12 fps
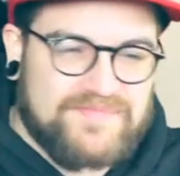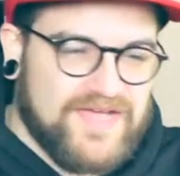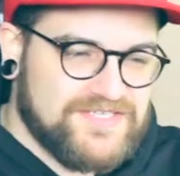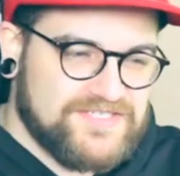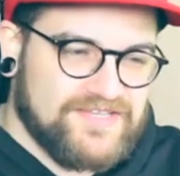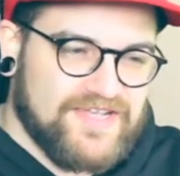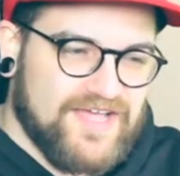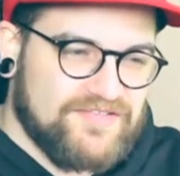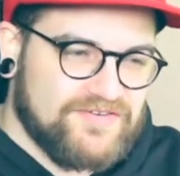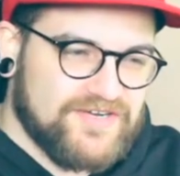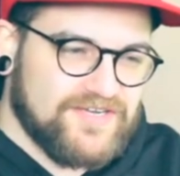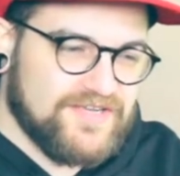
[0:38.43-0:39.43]
Magic the
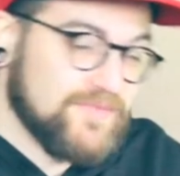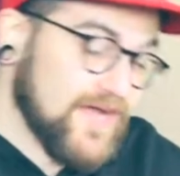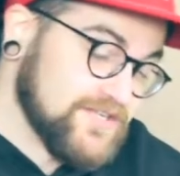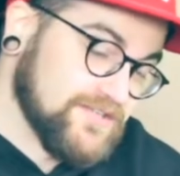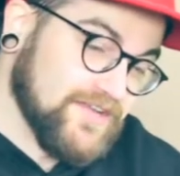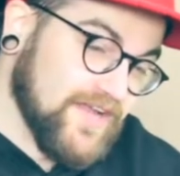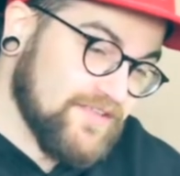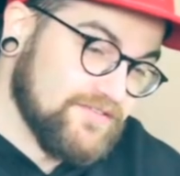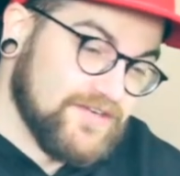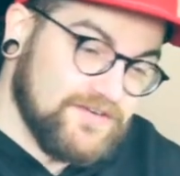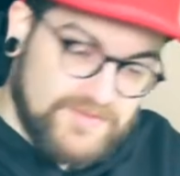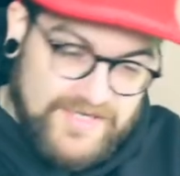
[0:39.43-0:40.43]
Gathering and Magic the
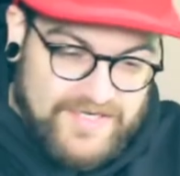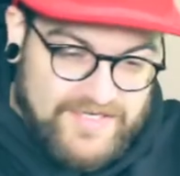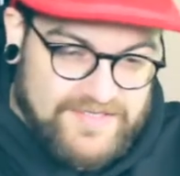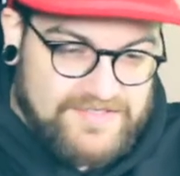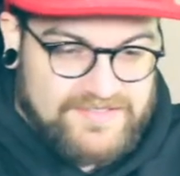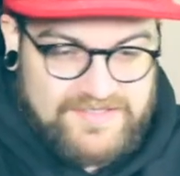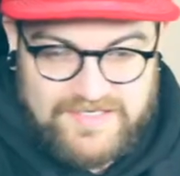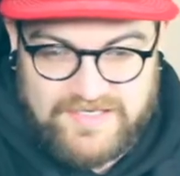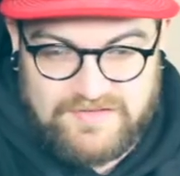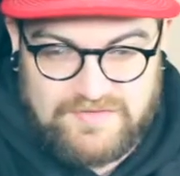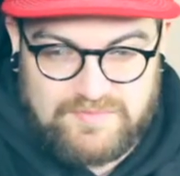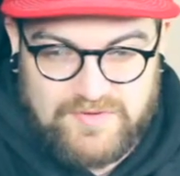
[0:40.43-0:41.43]
Gathering Arena,
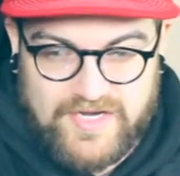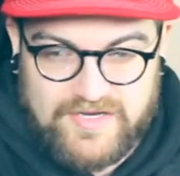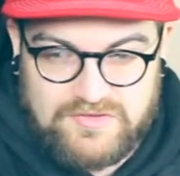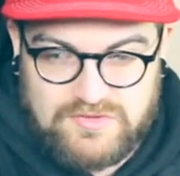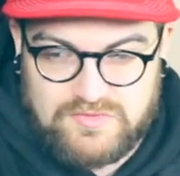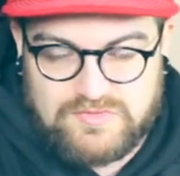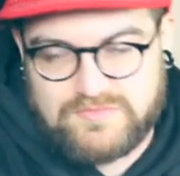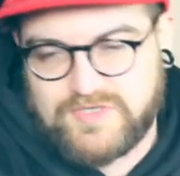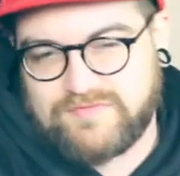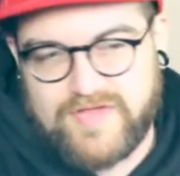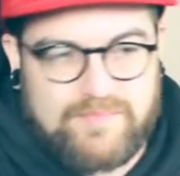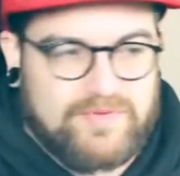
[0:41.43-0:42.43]
they're brand new.
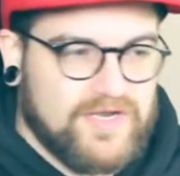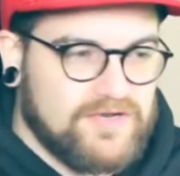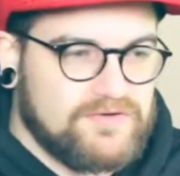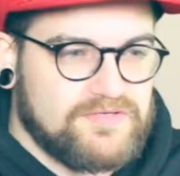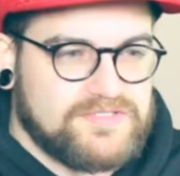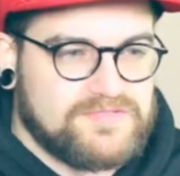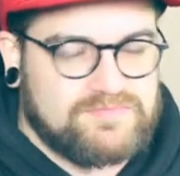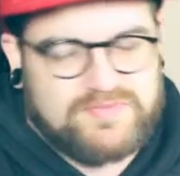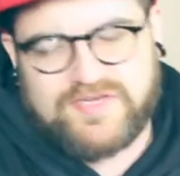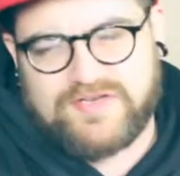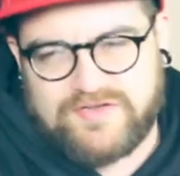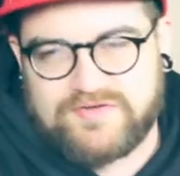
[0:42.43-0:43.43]
Well, not brand new. It's
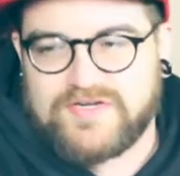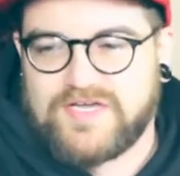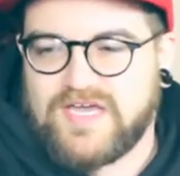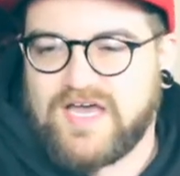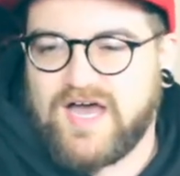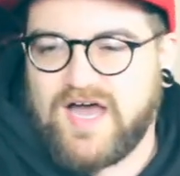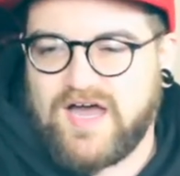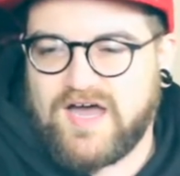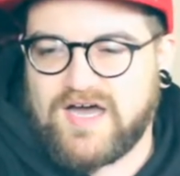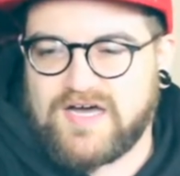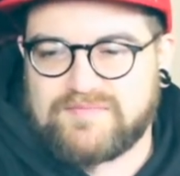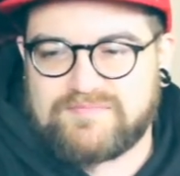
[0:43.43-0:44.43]
pretty new.
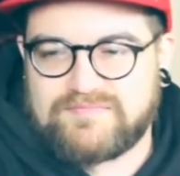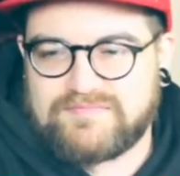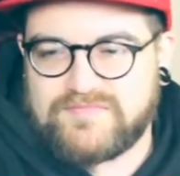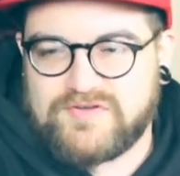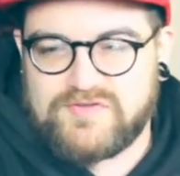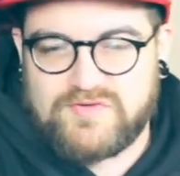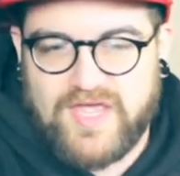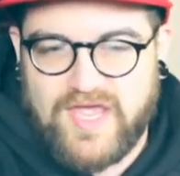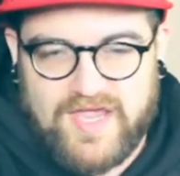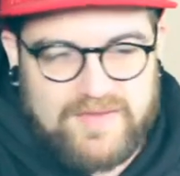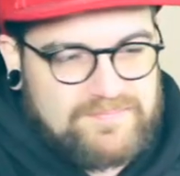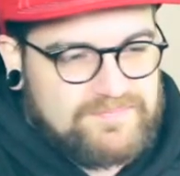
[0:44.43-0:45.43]
Their new
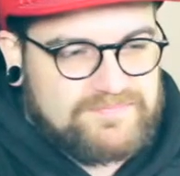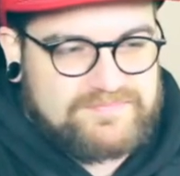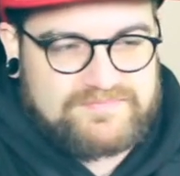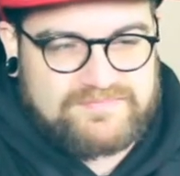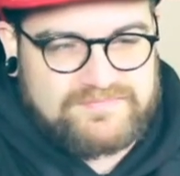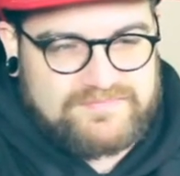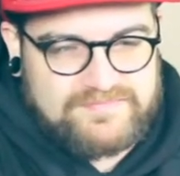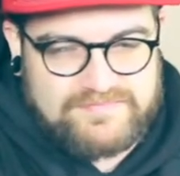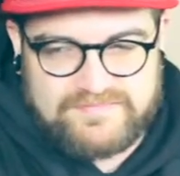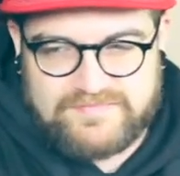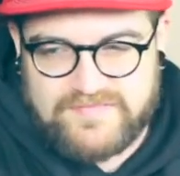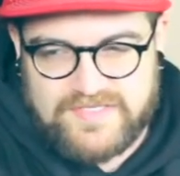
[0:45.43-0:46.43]
game.
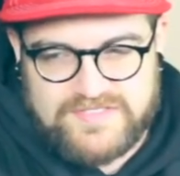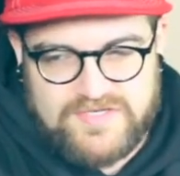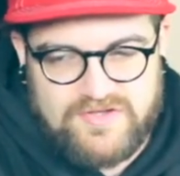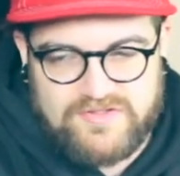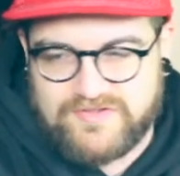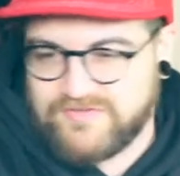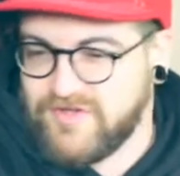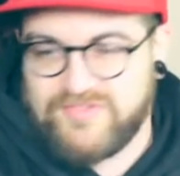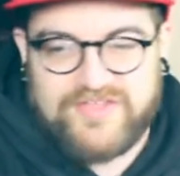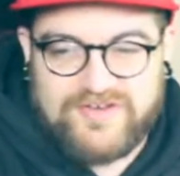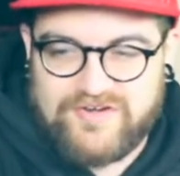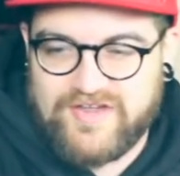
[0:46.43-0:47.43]
It's on
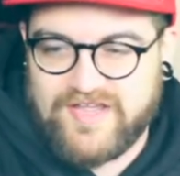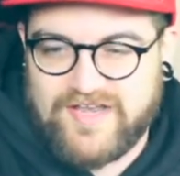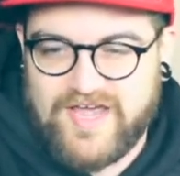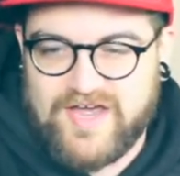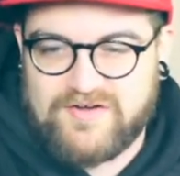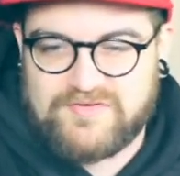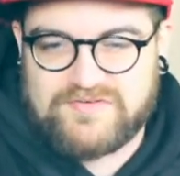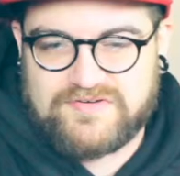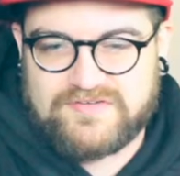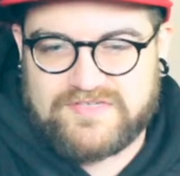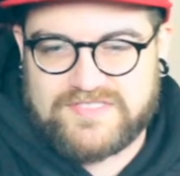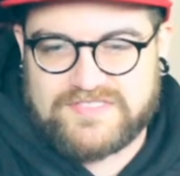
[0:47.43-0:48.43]
the internet now.
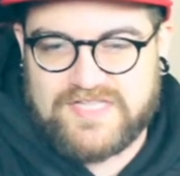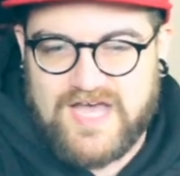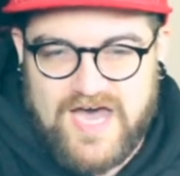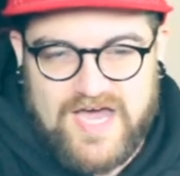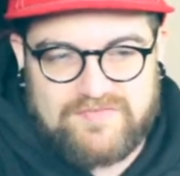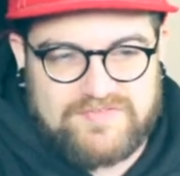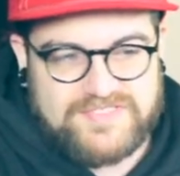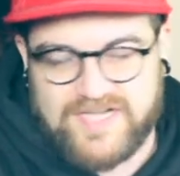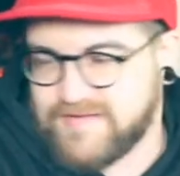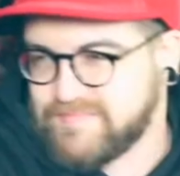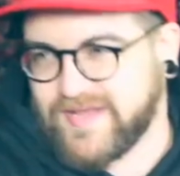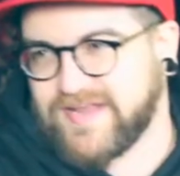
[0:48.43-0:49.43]
It's live. It's
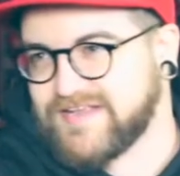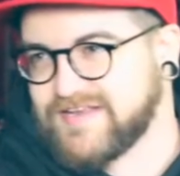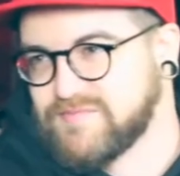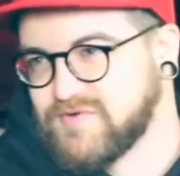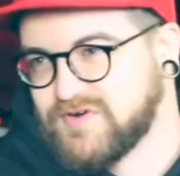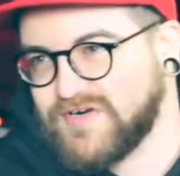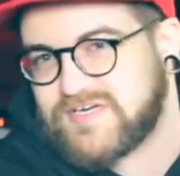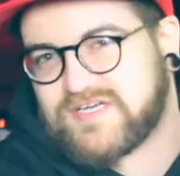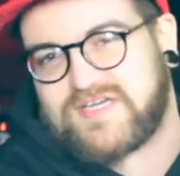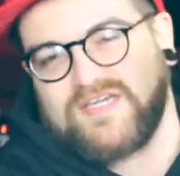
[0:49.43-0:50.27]
not in beta anymore.